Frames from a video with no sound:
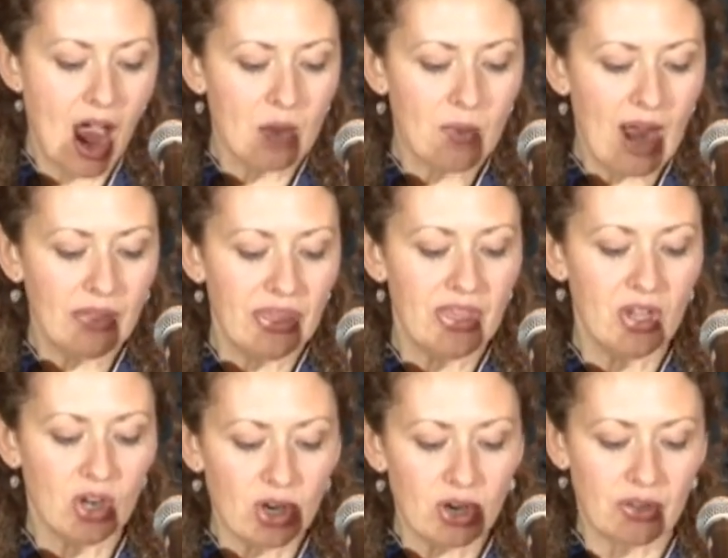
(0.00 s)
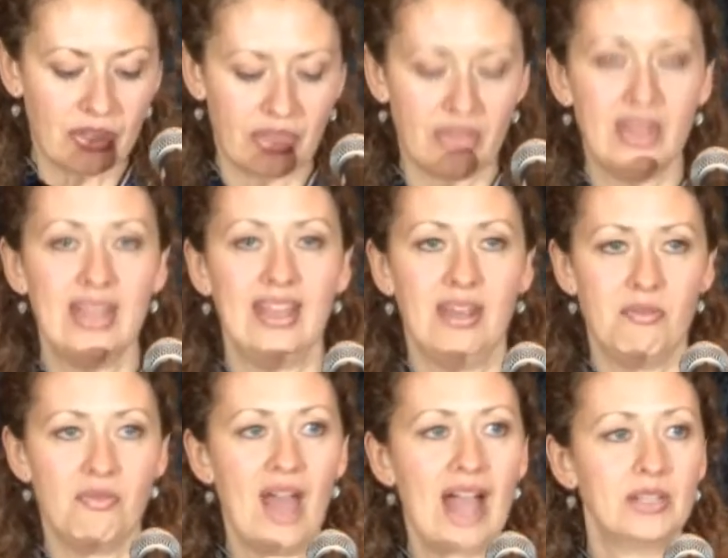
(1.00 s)
around the earth,
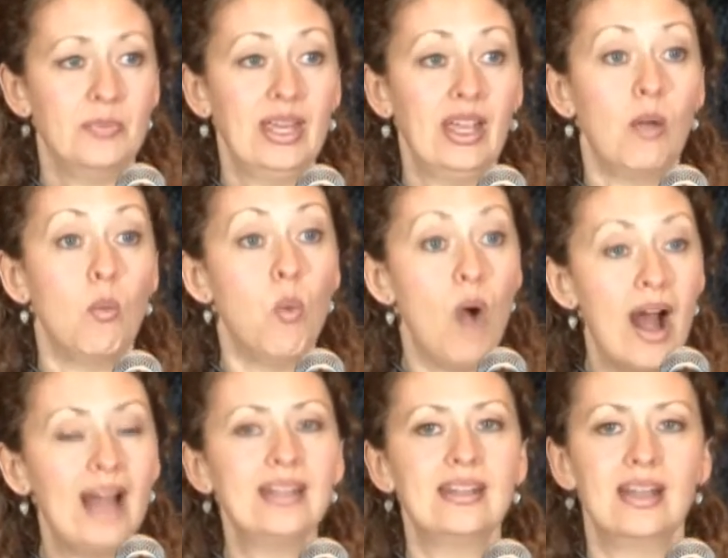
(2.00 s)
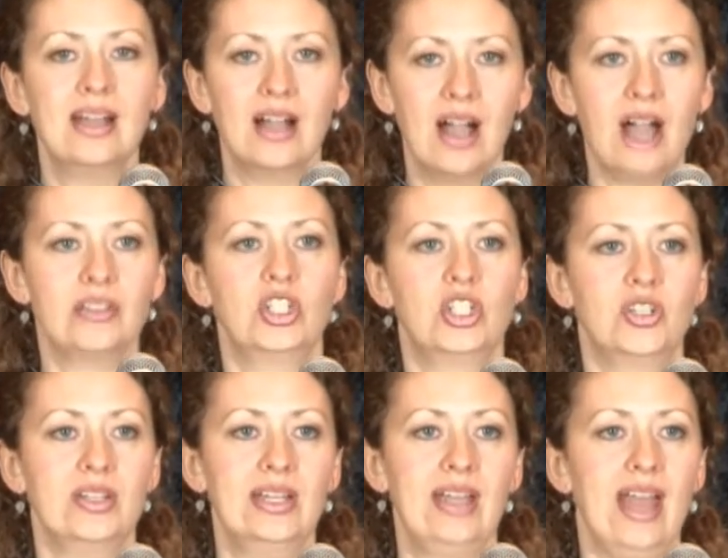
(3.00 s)
in fact, being one
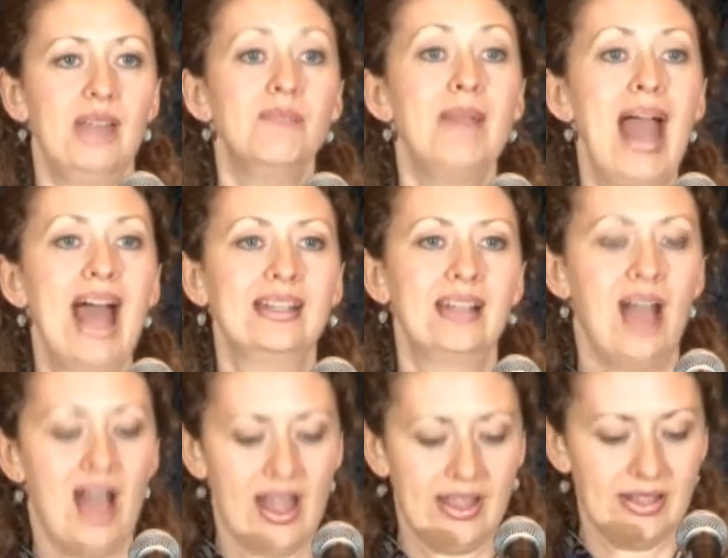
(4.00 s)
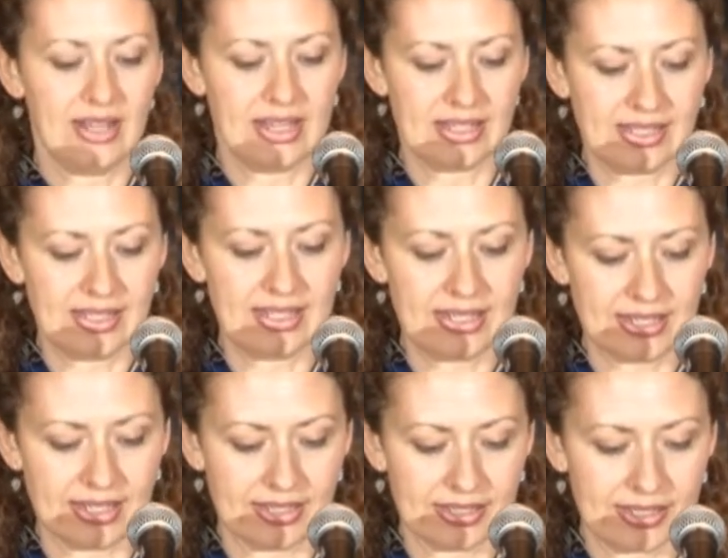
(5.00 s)
country and mankind, its
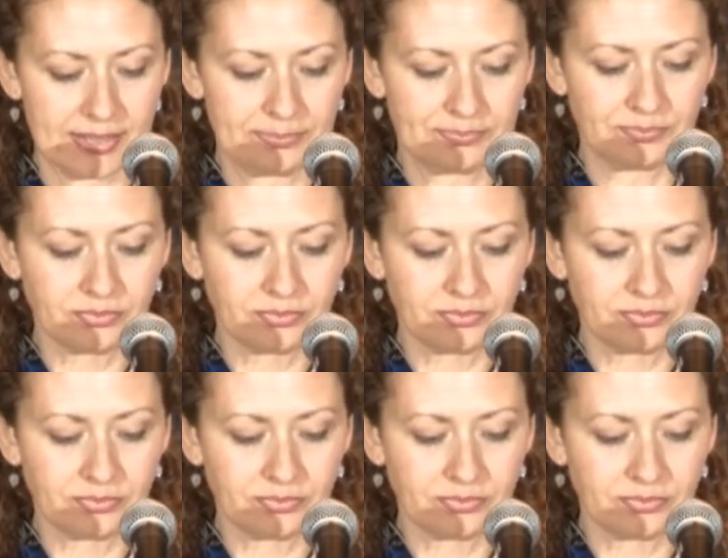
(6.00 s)
citizens.